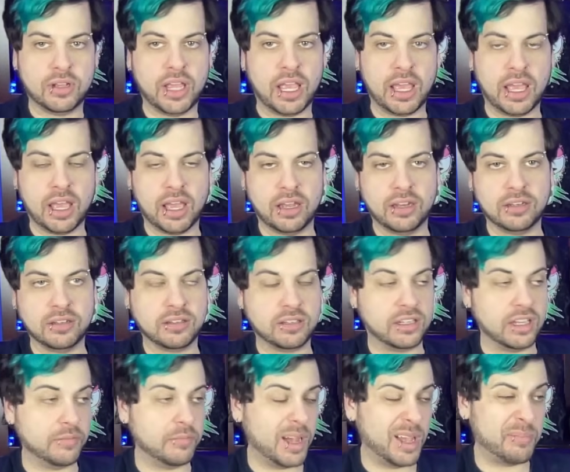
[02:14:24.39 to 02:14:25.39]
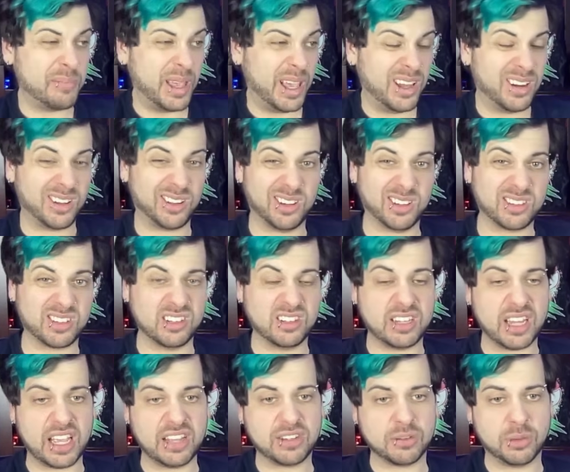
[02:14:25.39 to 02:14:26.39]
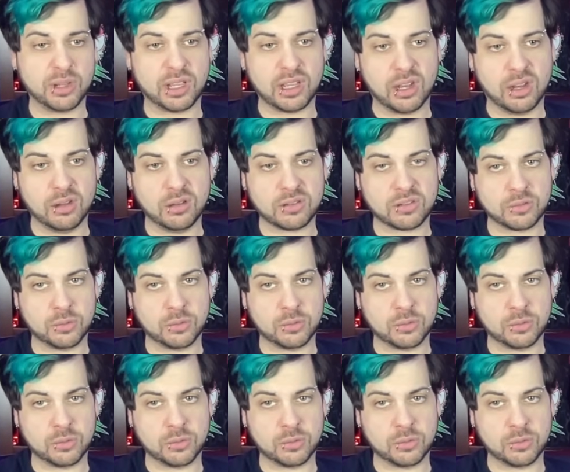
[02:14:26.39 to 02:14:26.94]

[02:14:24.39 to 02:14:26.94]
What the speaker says: and give my band a listen. Dancing with Ghosts.